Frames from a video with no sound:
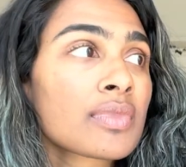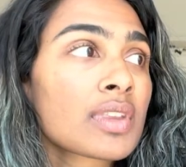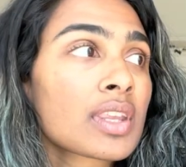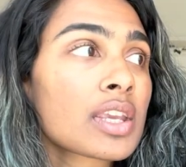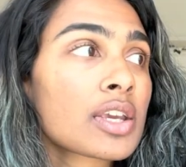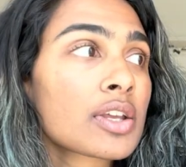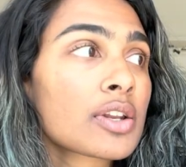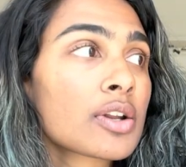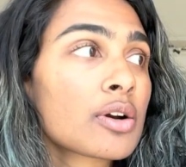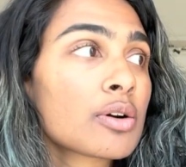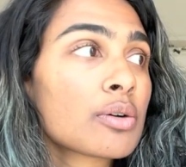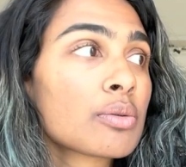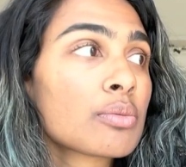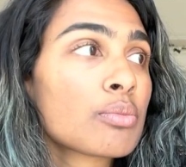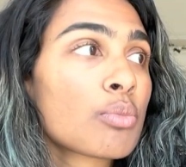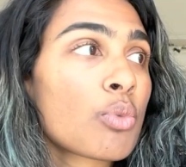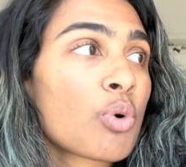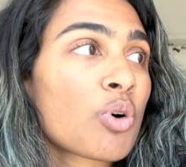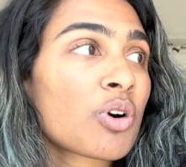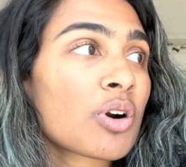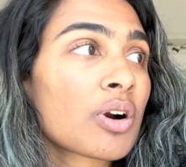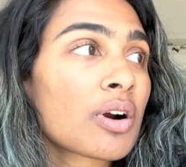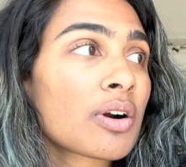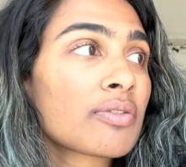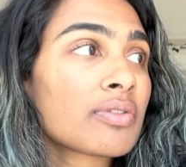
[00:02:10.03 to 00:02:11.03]

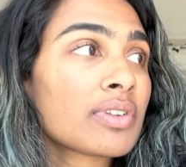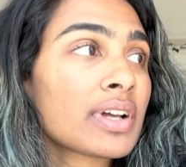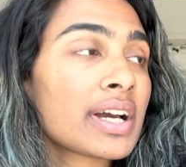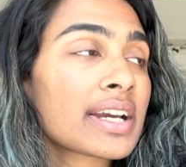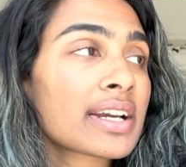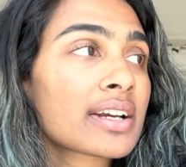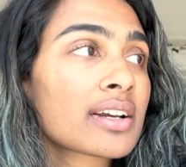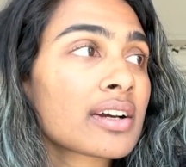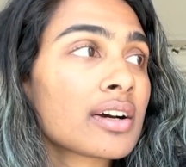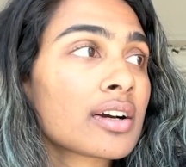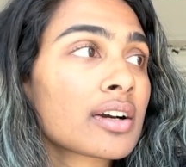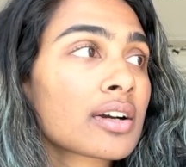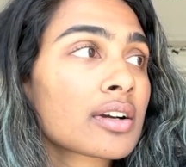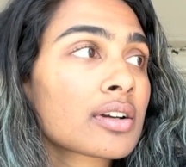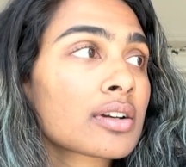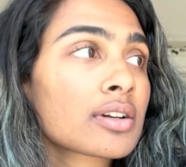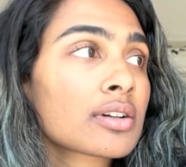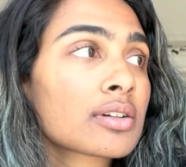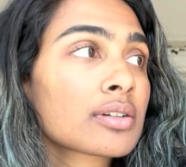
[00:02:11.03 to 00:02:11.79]
more of a,